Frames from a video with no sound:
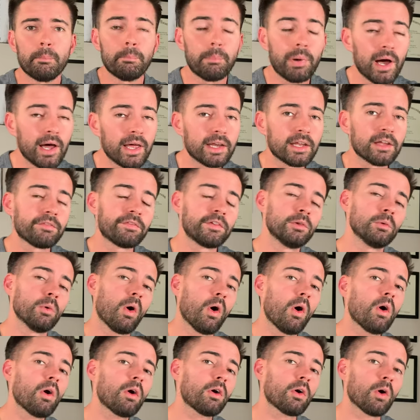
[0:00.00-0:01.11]
But if you
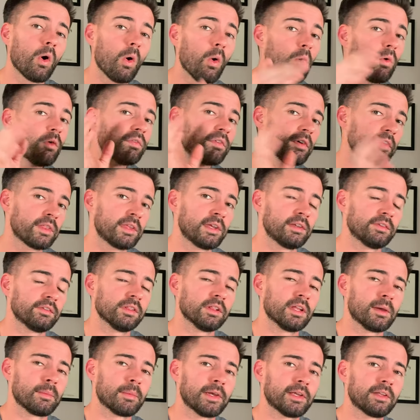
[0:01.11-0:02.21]
are over these
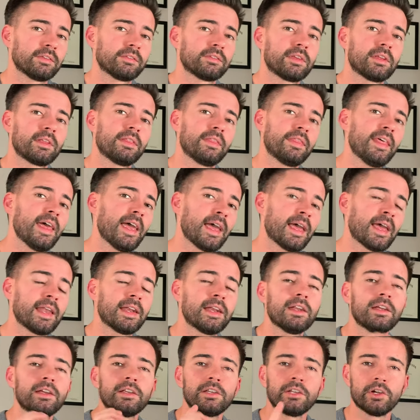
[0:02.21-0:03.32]
limits,
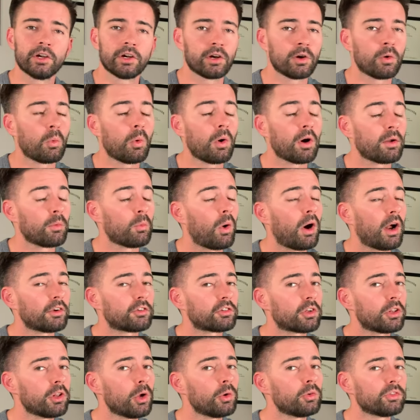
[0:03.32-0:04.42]
then you're gonna wanna watch
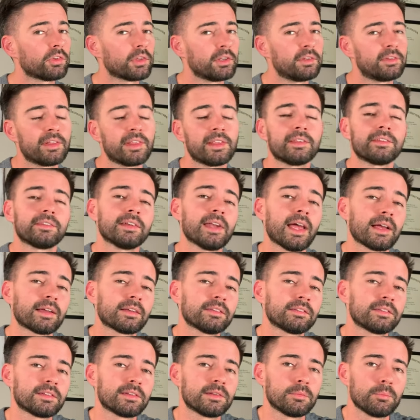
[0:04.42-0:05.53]
closely to this
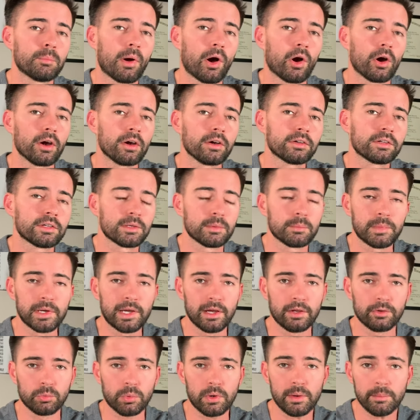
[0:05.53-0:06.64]
next part.
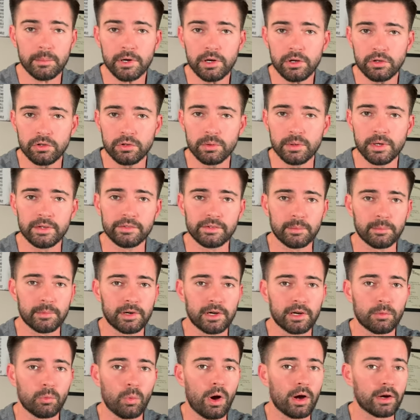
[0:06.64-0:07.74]
Because what I'm gonna do is I'm
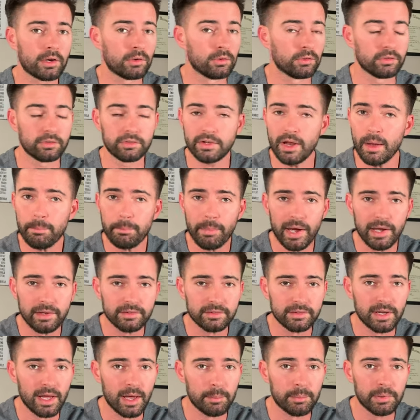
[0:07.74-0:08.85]
gonna walk you
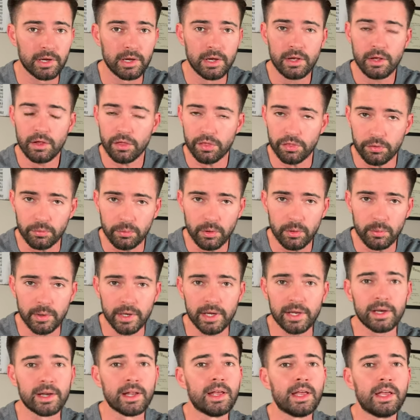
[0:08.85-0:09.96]
step-by-step through
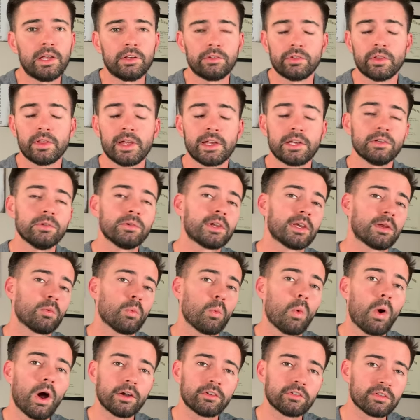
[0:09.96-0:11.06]
it so that you can
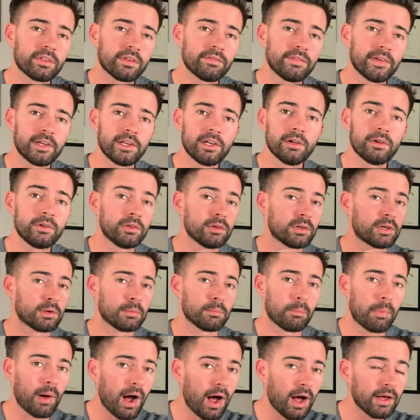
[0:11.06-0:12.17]
watch the video, you can
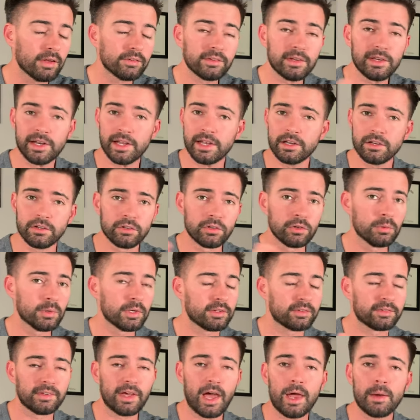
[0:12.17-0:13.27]
pause it and do
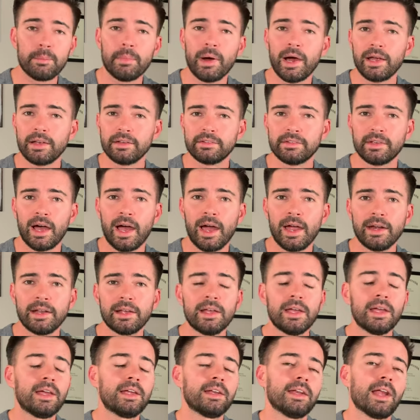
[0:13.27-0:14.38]
it side by side.
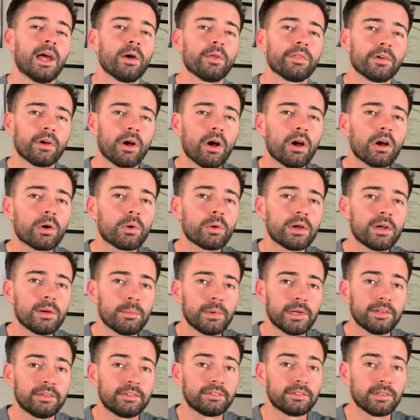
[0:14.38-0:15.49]
Now, there are going to
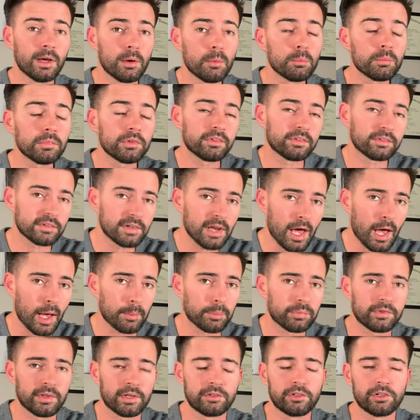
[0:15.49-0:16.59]
be some
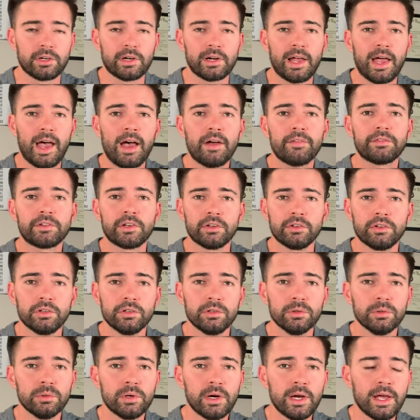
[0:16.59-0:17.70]
steps that you're gonna have to
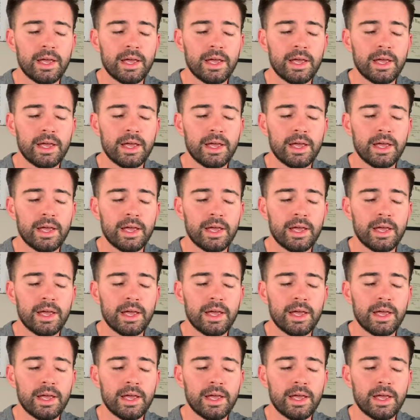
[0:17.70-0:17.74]
do